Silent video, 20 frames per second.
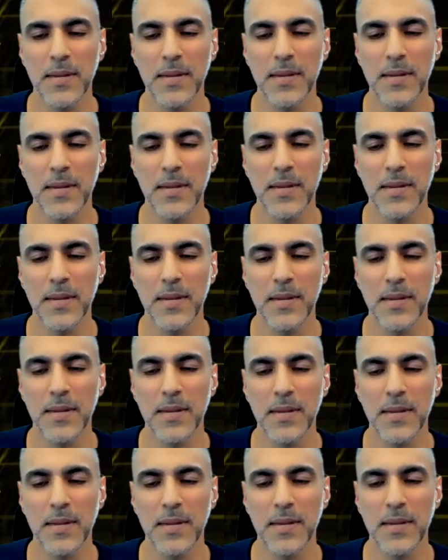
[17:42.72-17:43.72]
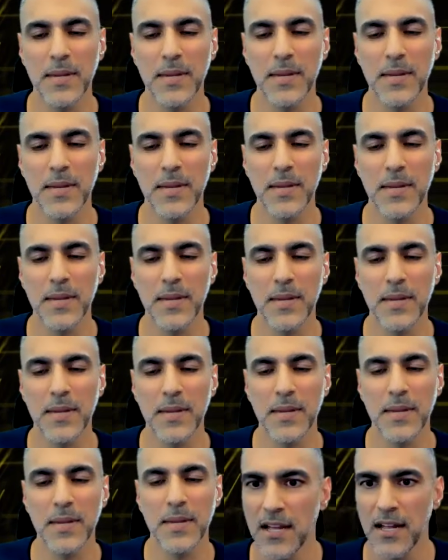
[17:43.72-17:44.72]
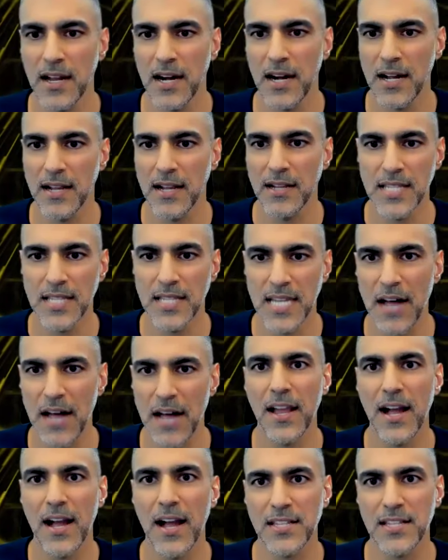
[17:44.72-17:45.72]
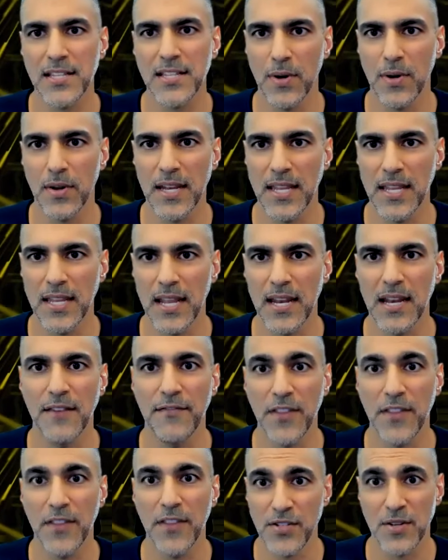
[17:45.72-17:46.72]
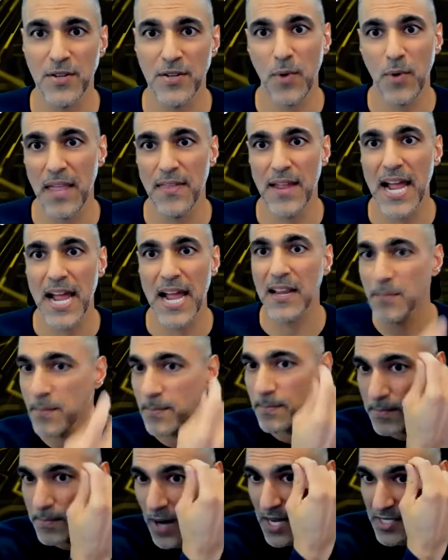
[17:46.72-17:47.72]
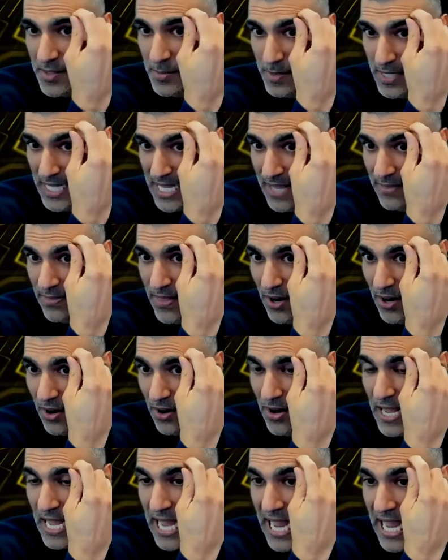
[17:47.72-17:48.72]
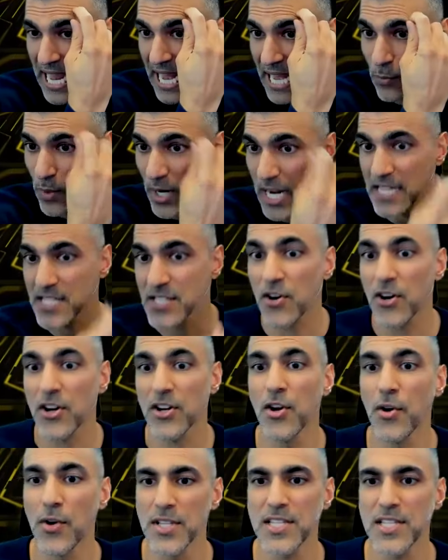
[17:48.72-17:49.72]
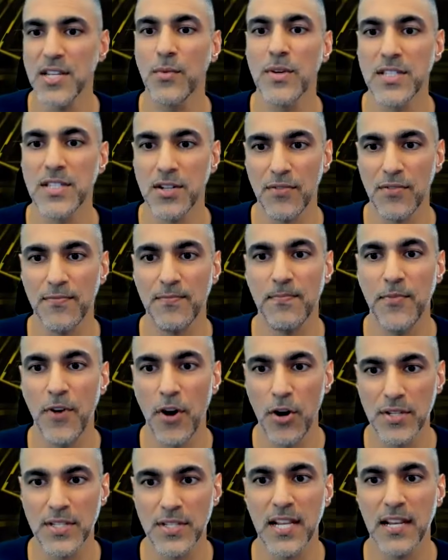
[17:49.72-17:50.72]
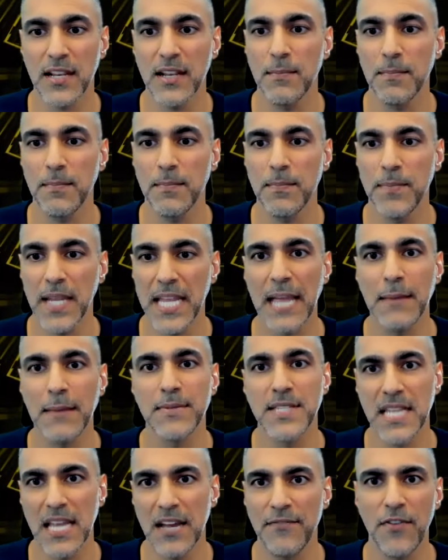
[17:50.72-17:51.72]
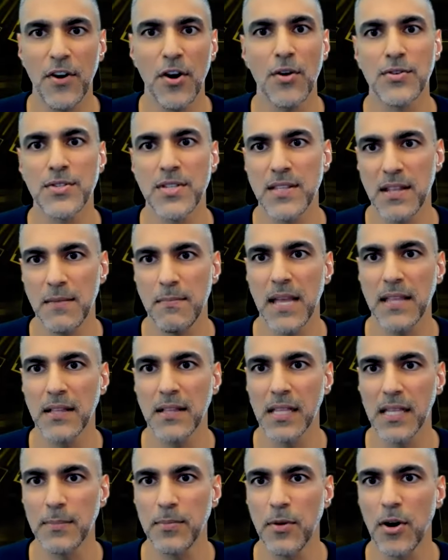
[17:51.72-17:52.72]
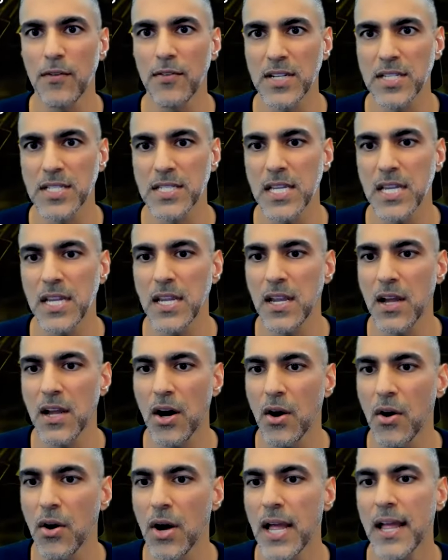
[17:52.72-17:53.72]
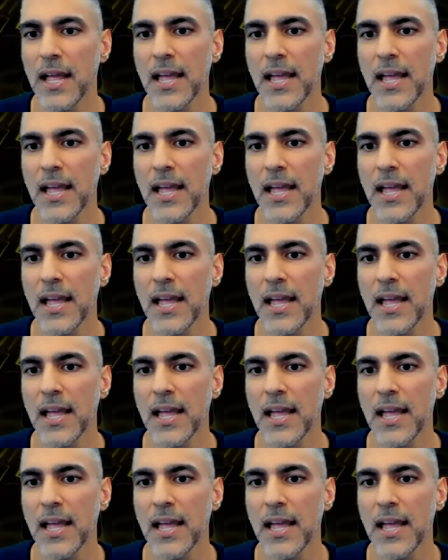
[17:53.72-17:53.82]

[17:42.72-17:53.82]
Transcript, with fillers: look up CEOs and uh, see how they got to where they did, and if there's a way that I could possibly get there. And what I started noticing was there are folks that became CFOs and then made the leap over to CEO.